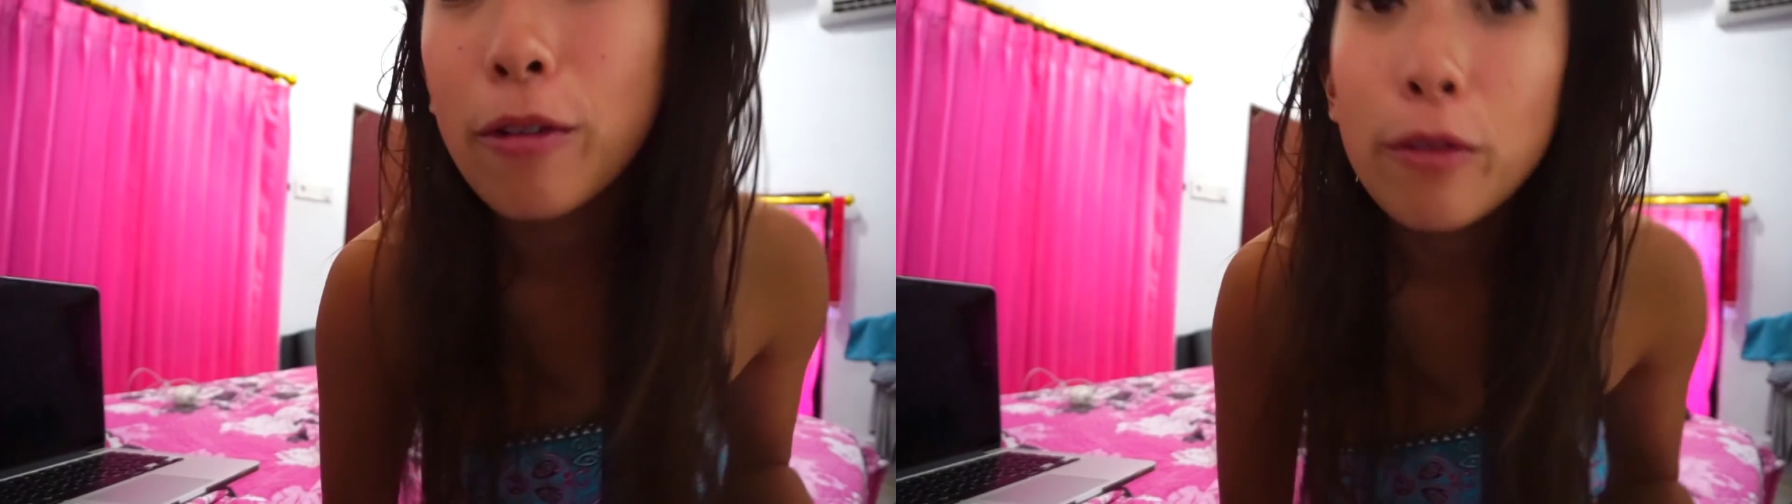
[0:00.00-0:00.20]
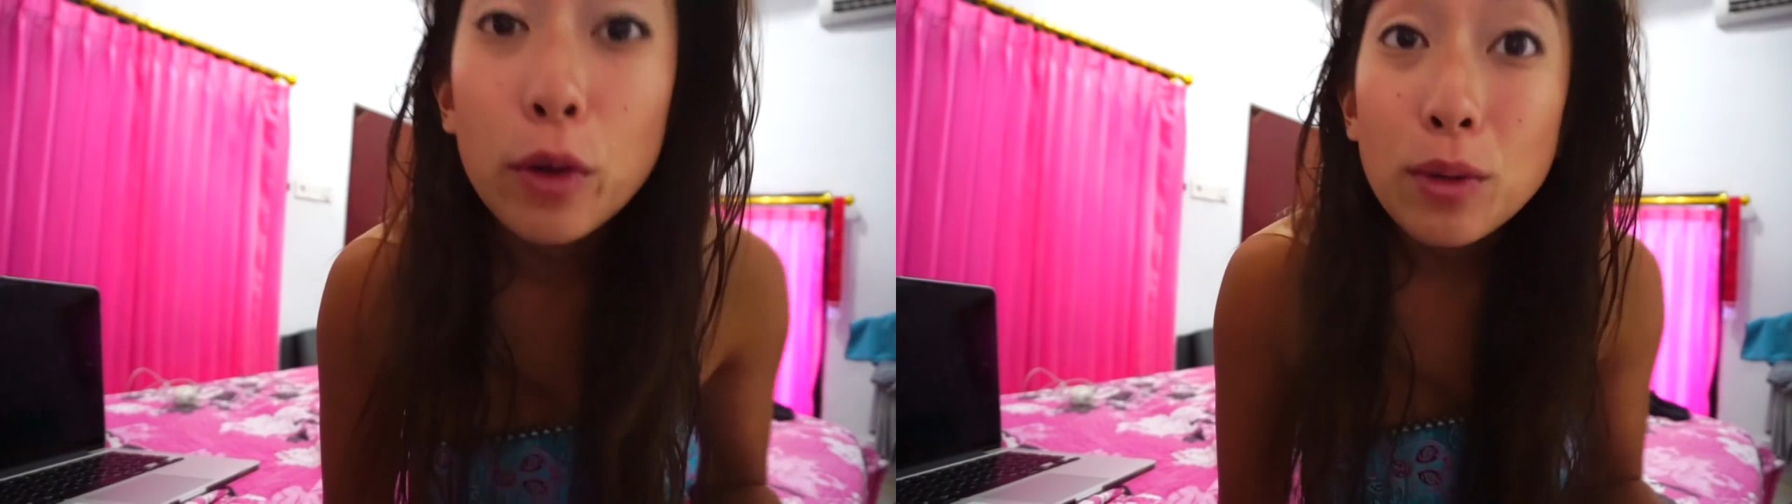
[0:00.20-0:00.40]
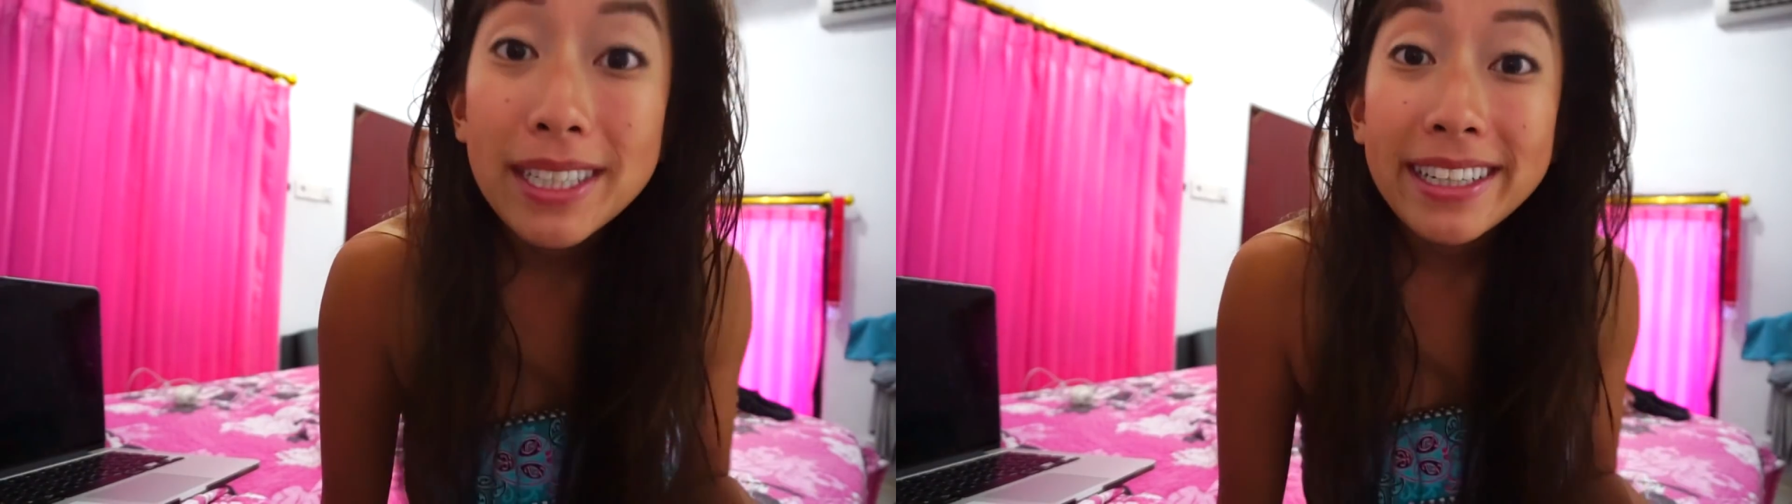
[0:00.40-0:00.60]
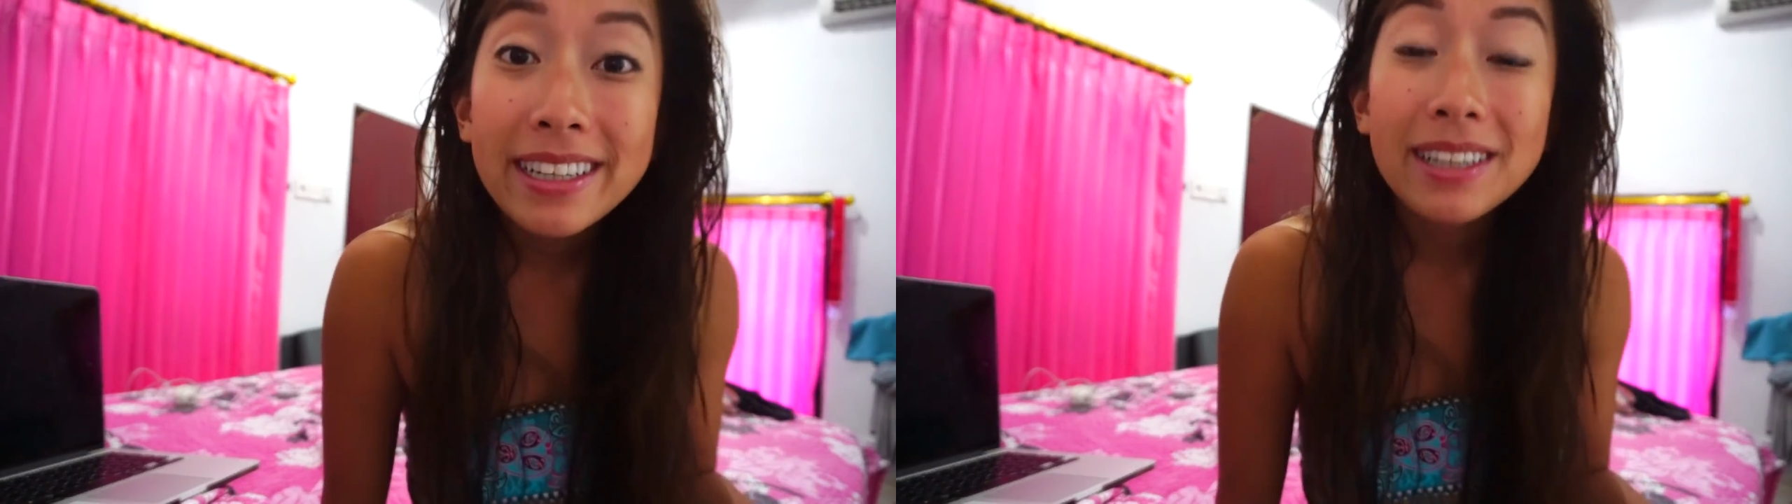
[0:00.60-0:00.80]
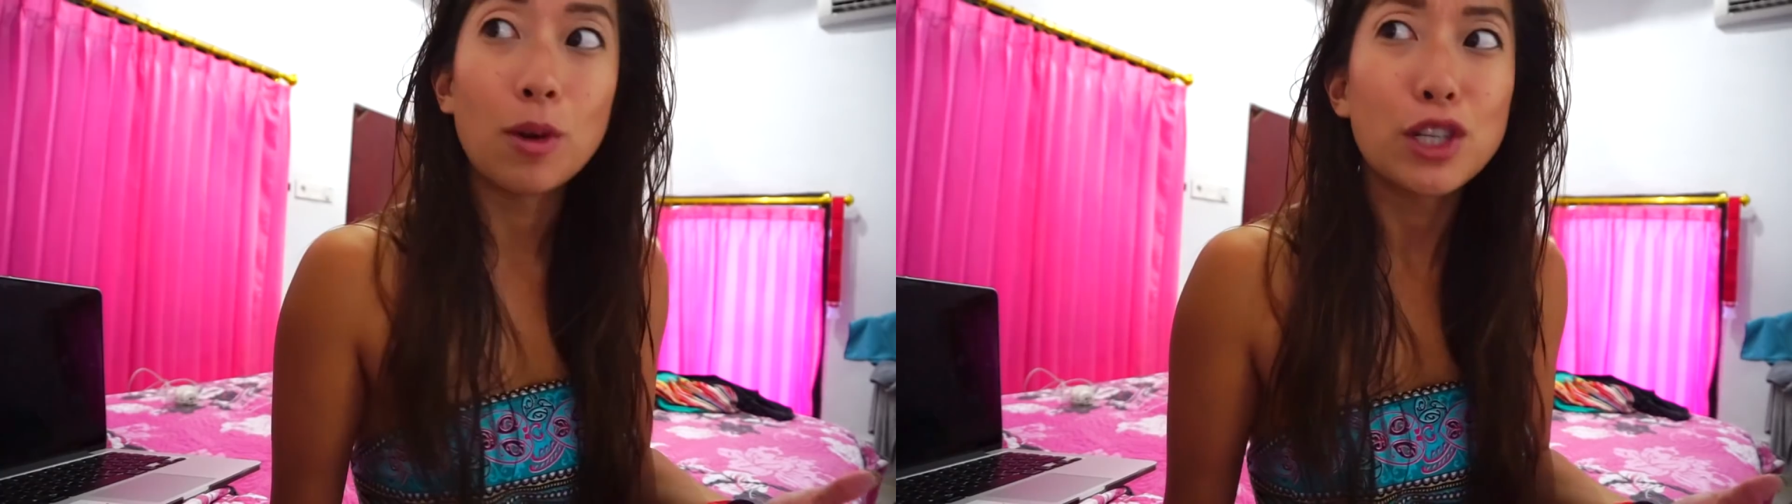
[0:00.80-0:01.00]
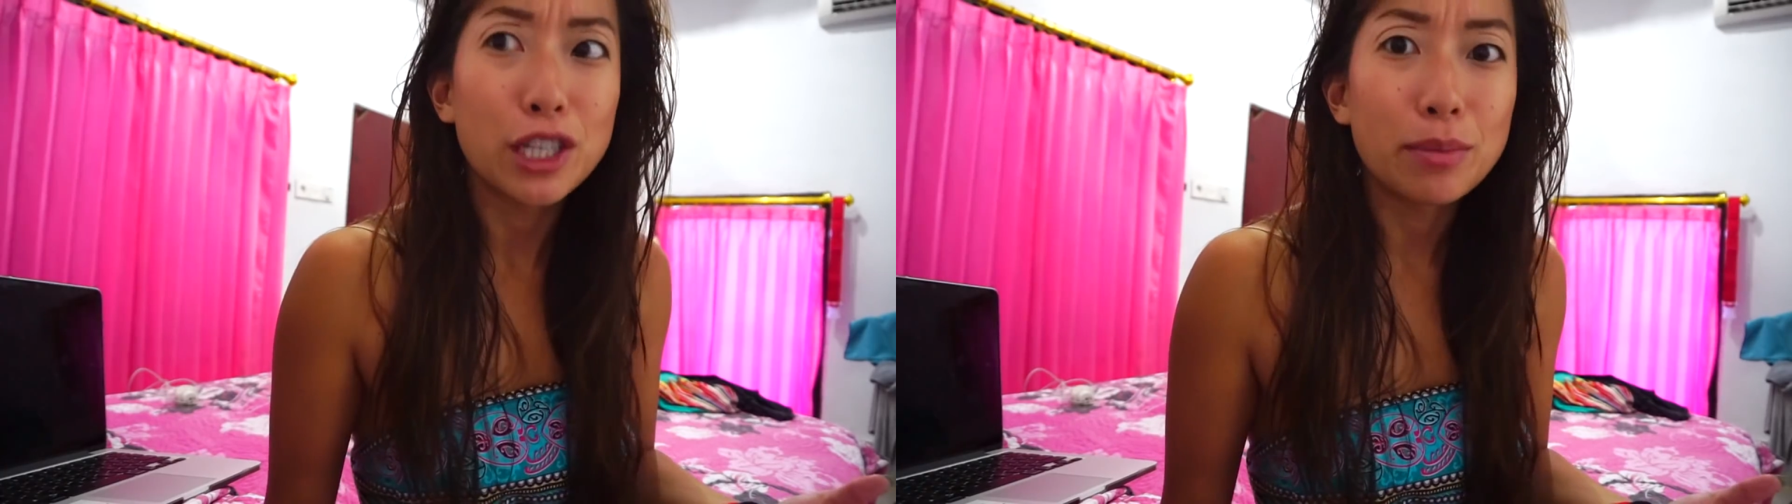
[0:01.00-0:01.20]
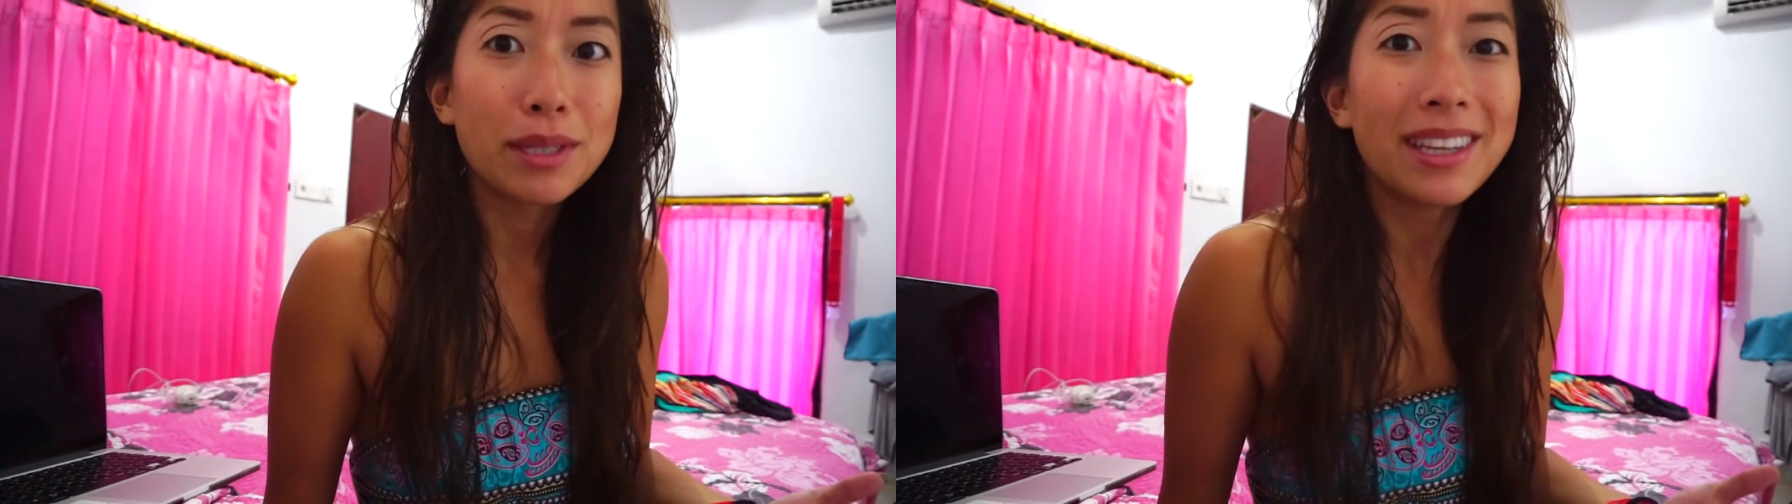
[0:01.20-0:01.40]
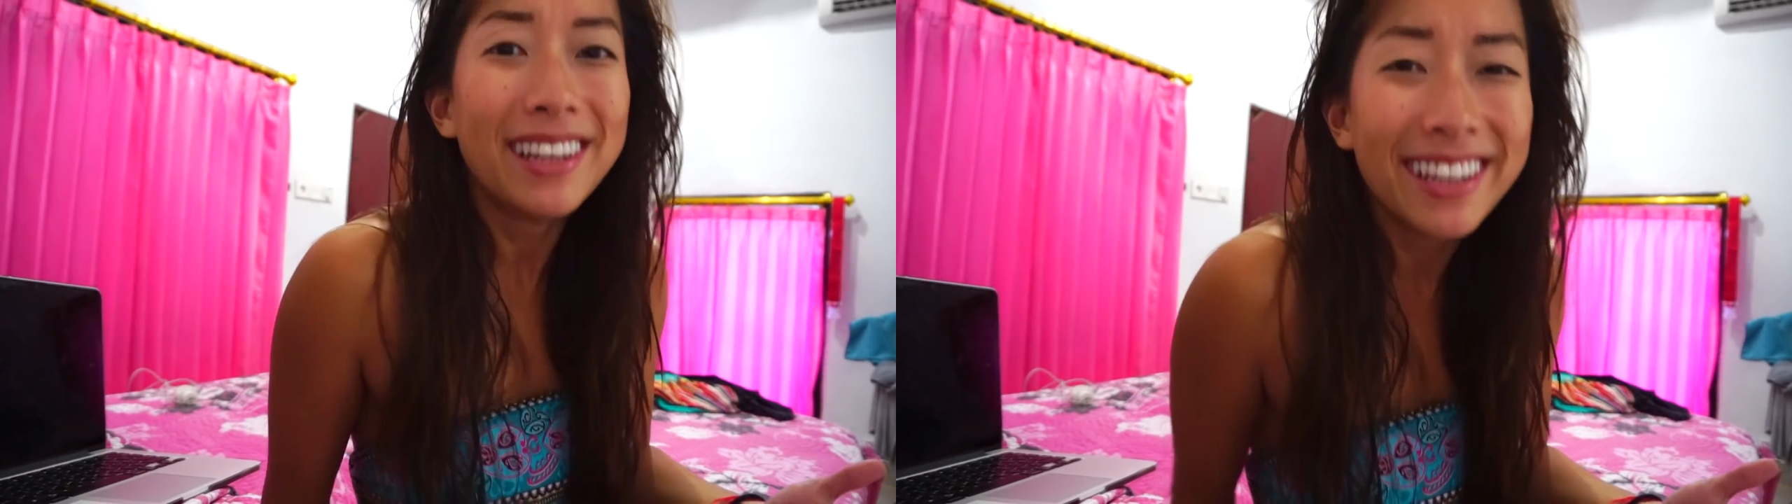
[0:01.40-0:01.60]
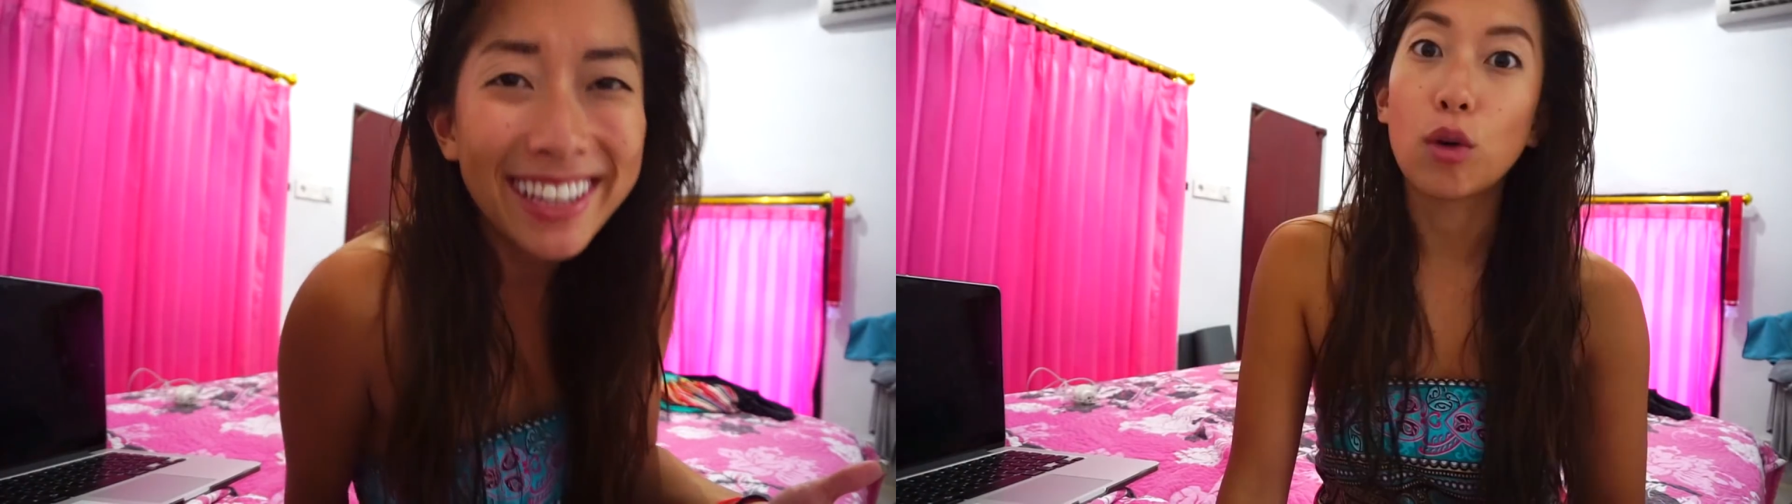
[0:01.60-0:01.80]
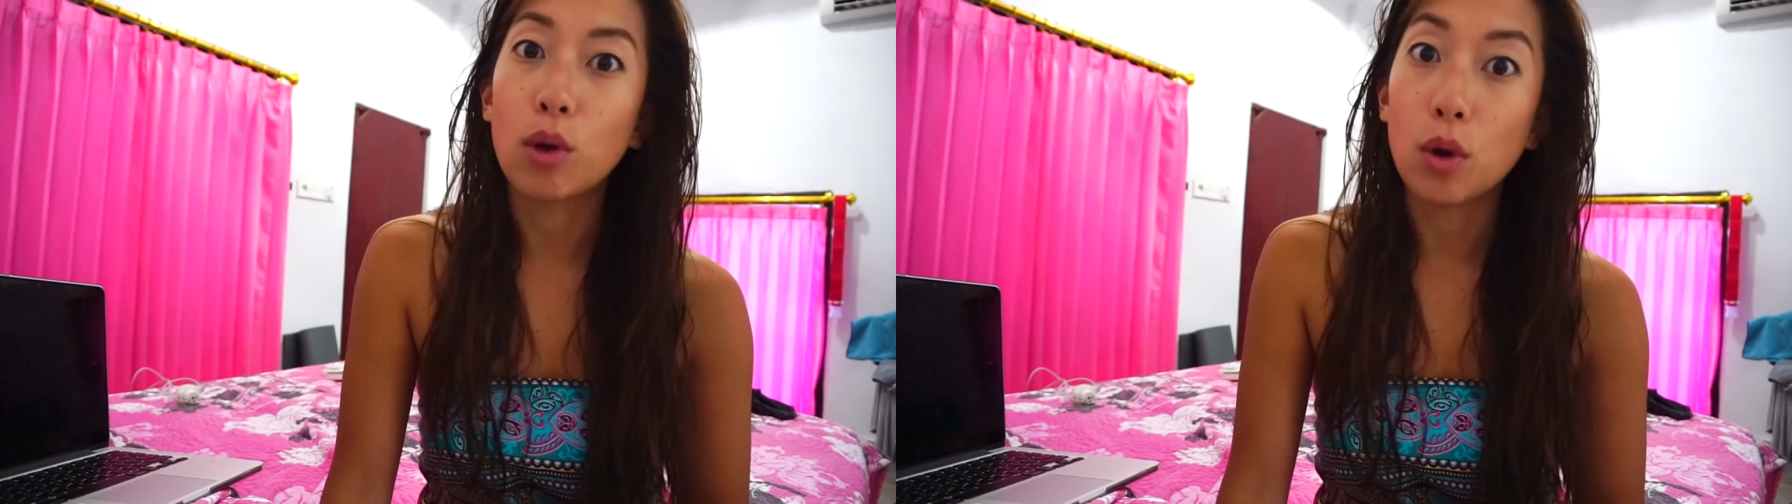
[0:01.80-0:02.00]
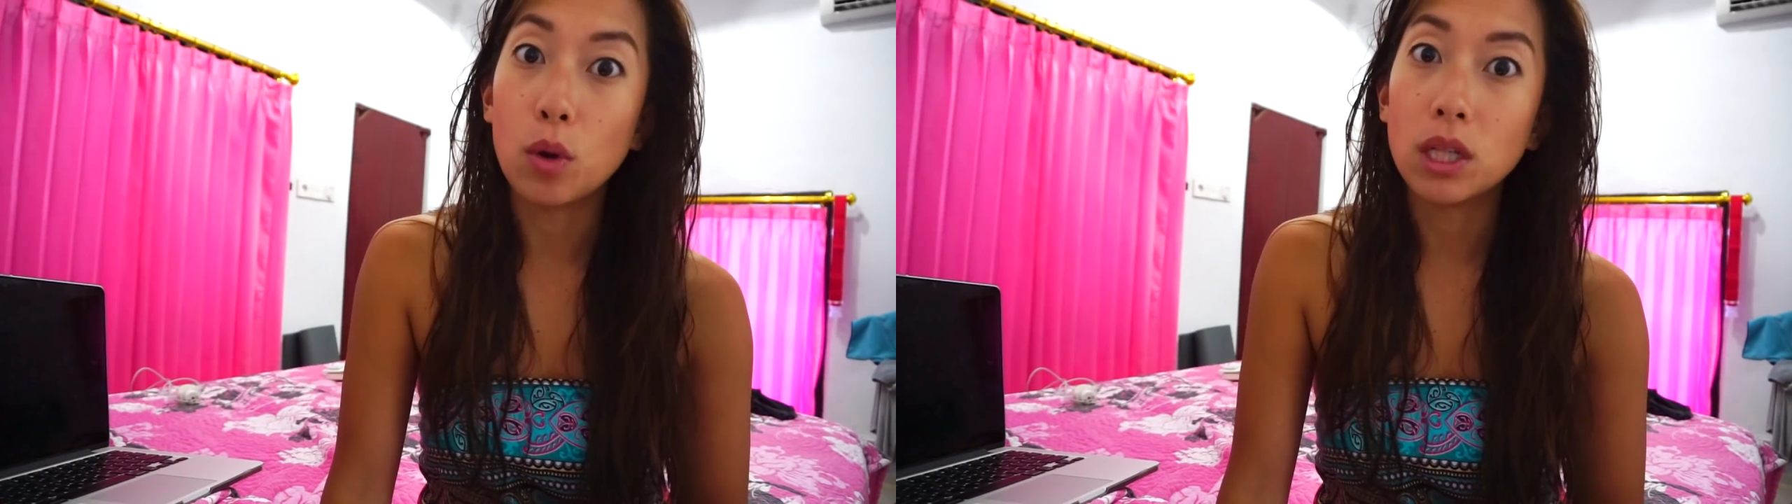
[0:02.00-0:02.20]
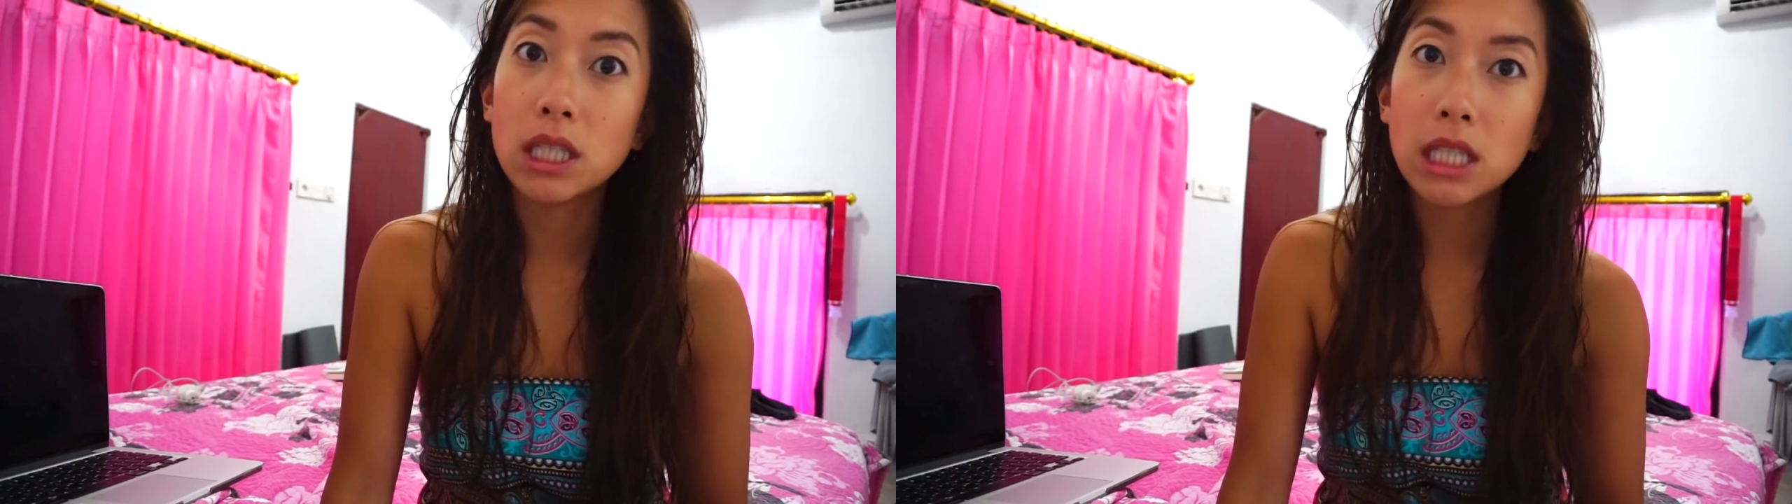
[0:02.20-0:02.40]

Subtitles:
fruit, or chips. Granola